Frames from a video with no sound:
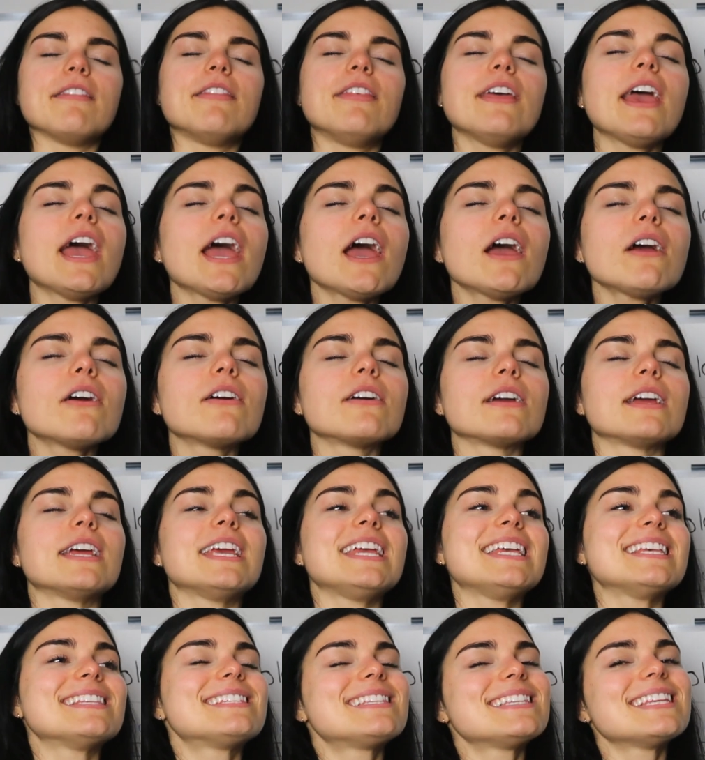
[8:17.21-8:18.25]
There
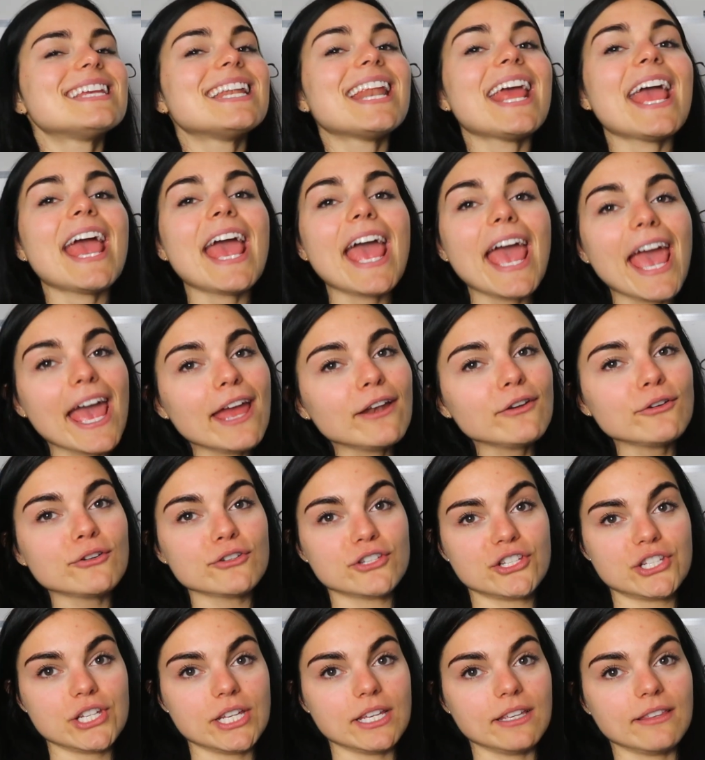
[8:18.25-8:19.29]
is an
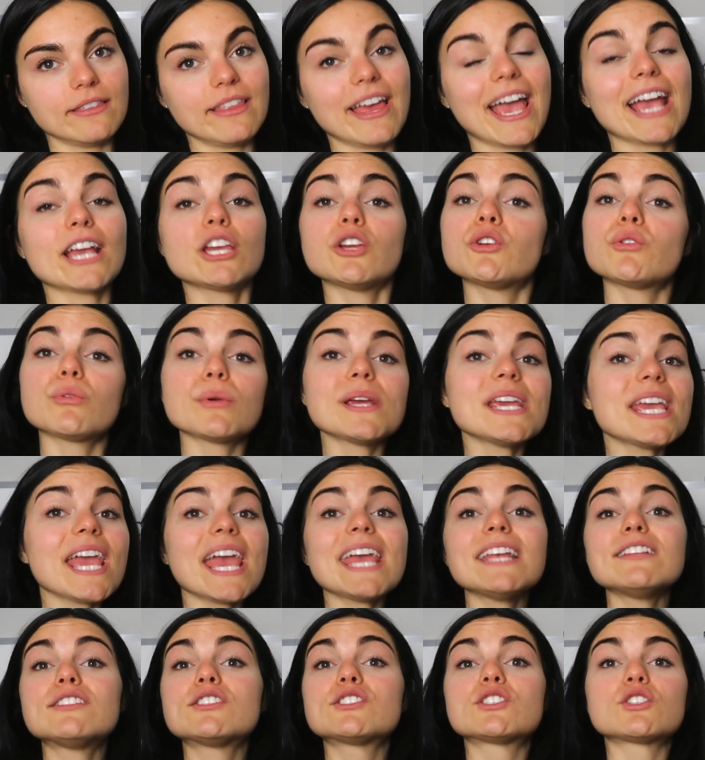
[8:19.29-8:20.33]
energy that
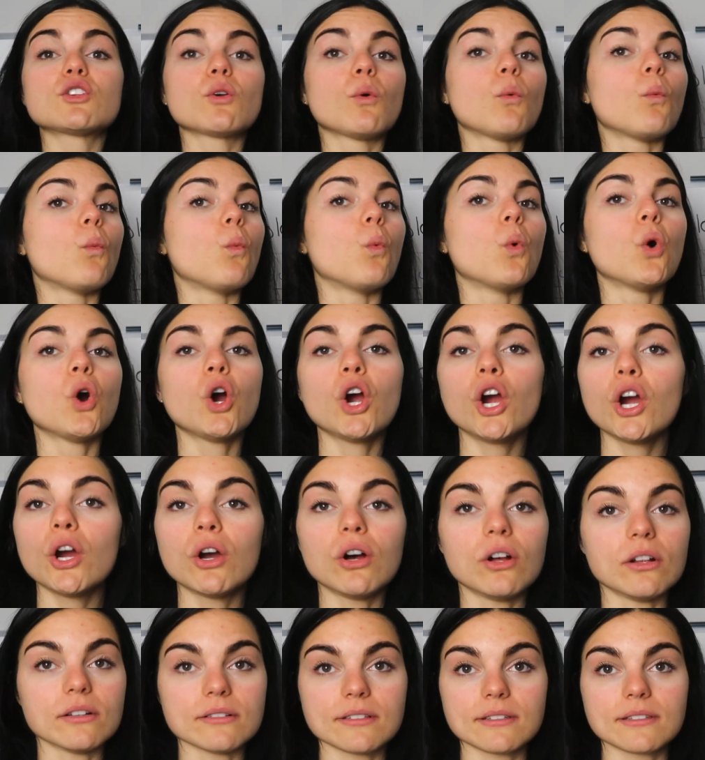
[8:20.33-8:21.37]
creates
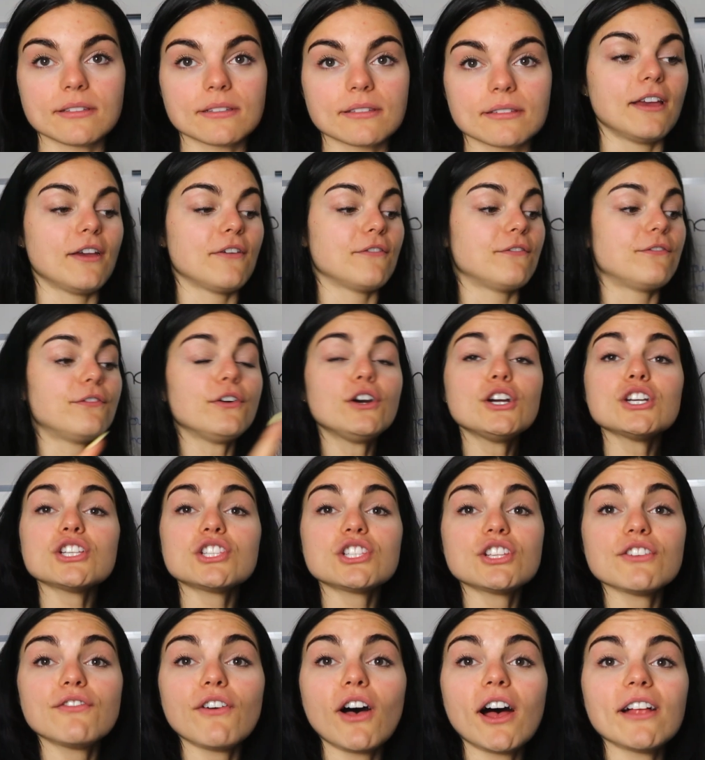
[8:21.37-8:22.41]
worlds.
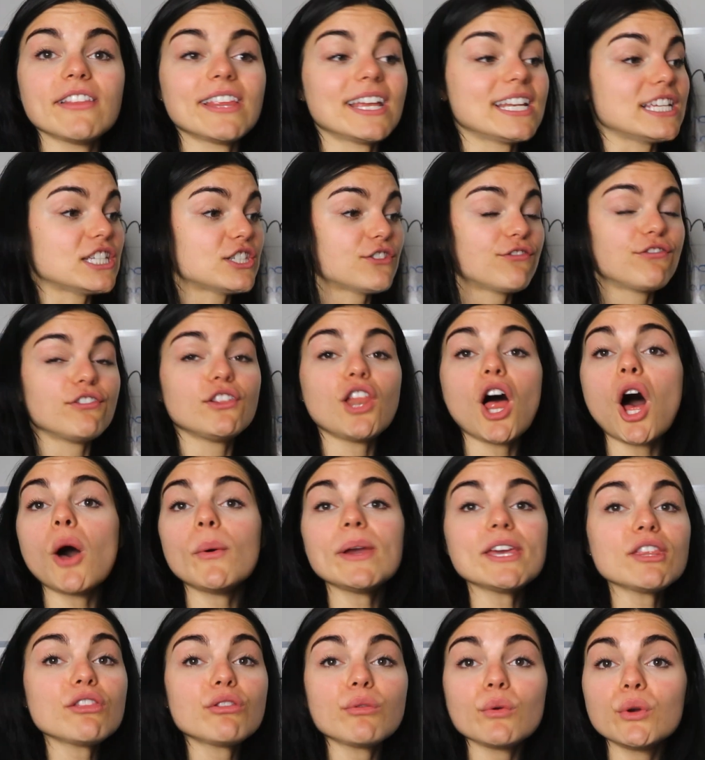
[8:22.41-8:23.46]
First of all, that is
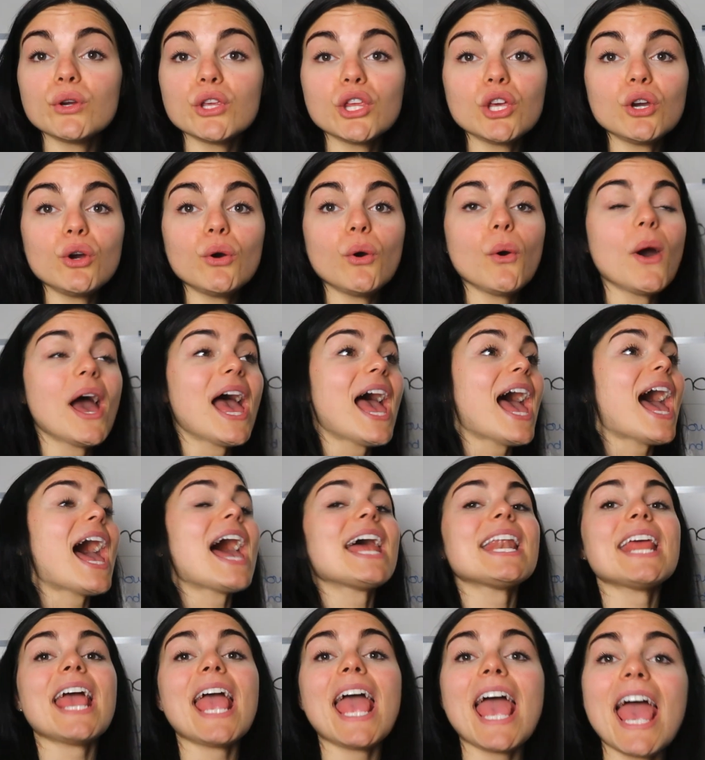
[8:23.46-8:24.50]
flowing through you
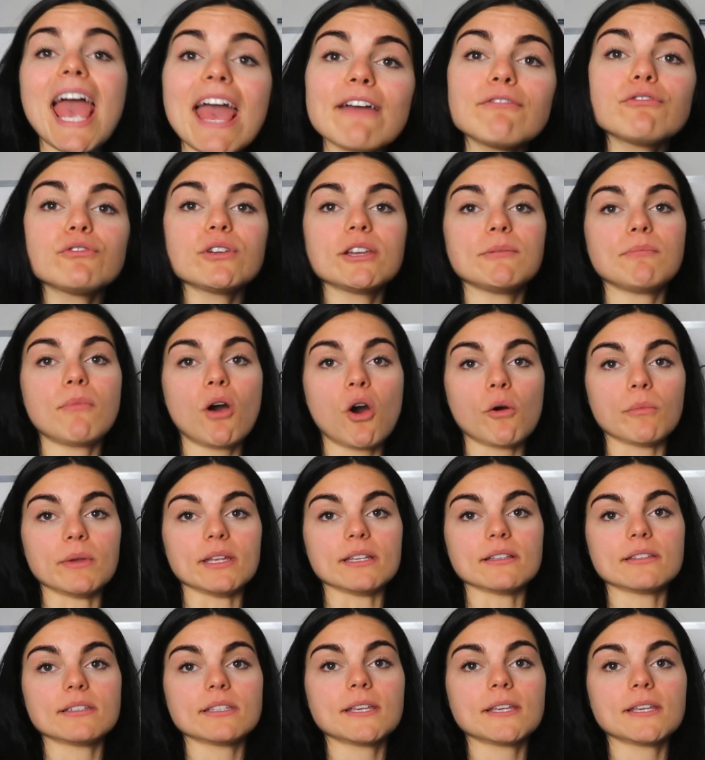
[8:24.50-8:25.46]
at every moment.